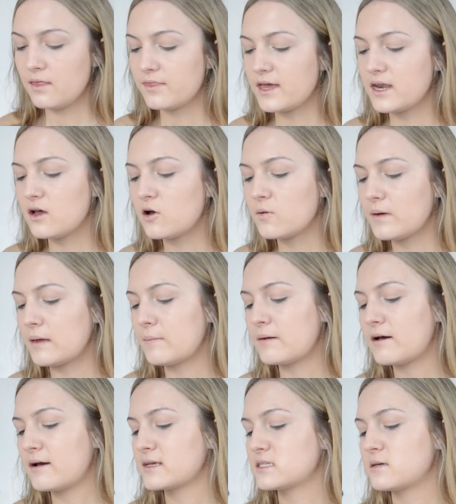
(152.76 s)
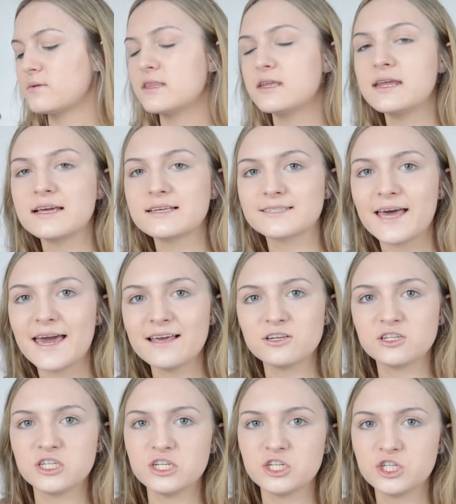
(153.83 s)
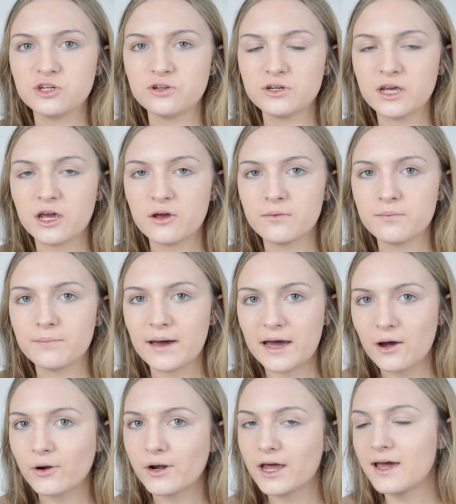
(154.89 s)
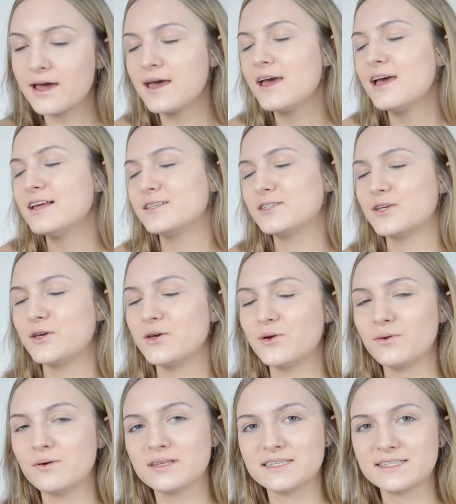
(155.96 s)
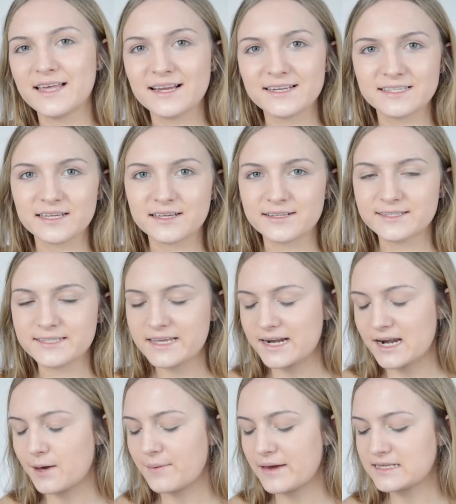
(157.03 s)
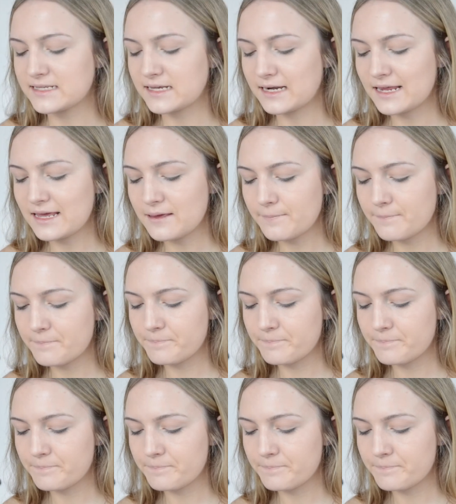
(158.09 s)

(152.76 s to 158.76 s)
Then I'll be applying some of the NYX HD Studio powder to set the concealer basically.